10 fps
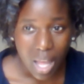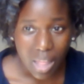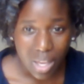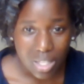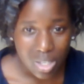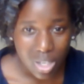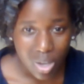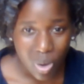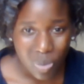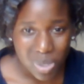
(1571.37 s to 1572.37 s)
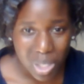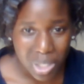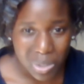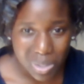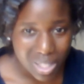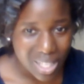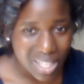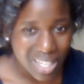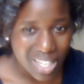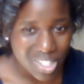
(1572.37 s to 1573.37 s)
and I took it home, started using
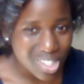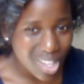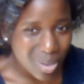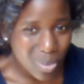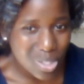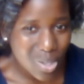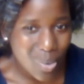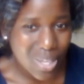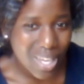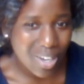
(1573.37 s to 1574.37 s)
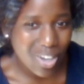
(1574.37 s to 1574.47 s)
it, and I just thought it was okay,